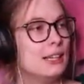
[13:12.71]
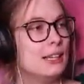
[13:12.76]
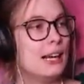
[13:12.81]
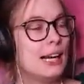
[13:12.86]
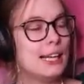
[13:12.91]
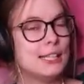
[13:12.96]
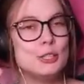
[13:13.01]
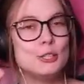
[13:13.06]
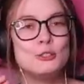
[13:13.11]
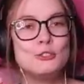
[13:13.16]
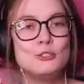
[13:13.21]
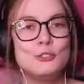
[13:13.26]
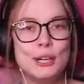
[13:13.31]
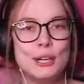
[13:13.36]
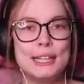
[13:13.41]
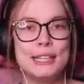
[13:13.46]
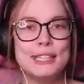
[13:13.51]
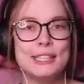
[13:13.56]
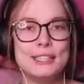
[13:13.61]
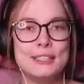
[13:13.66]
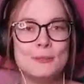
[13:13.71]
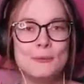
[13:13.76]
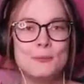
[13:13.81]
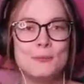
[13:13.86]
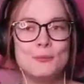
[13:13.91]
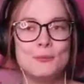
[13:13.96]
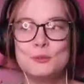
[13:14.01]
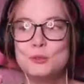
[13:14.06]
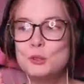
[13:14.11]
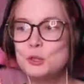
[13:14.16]
Are you ready
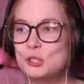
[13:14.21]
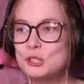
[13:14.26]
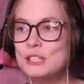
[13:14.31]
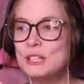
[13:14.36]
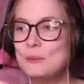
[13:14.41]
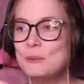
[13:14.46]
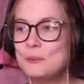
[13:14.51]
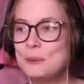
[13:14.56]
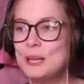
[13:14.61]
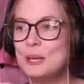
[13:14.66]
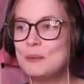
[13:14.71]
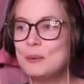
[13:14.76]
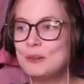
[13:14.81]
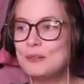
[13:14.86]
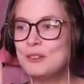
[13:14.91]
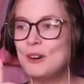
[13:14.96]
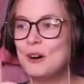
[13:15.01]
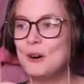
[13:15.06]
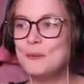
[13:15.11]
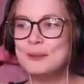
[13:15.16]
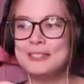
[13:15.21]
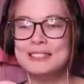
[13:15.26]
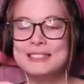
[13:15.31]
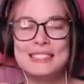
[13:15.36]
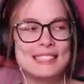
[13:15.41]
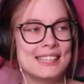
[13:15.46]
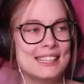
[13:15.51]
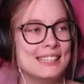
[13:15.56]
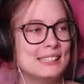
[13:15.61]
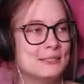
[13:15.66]
to see peak performance
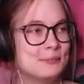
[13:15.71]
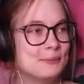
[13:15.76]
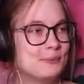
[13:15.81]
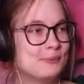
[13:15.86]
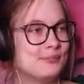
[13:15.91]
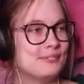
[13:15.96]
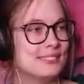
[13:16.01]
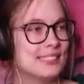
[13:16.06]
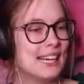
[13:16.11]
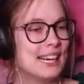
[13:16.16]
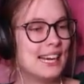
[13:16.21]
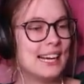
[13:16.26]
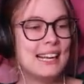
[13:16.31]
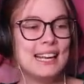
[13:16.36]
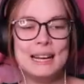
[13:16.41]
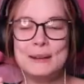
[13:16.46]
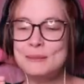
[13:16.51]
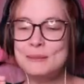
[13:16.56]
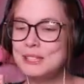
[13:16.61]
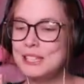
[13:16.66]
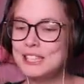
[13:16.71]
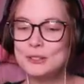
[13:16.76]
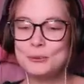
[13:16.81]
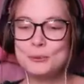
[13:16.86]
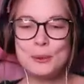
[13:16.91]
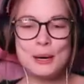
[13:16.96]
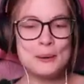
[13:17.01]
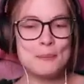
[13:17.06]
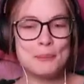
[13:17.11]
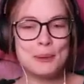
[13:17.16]
again? I am just
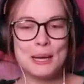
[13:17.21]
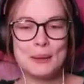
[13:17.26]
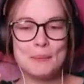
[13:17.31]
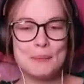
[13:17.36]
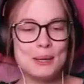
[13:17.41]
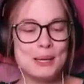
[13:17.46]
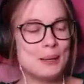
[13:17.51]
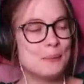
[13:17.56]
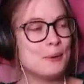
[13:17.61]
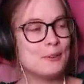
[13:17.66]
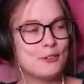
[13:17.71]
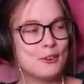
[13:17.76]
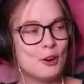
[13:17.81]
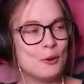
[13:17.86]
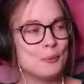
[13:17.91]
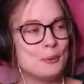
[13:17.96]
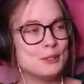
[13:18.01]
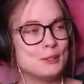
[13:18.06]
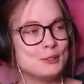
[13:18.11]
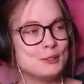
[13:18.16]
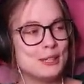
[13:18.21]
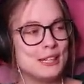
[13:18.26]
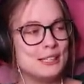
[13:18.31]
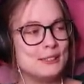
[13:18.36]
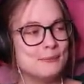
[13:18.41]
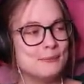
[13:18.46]
one big peak performer today.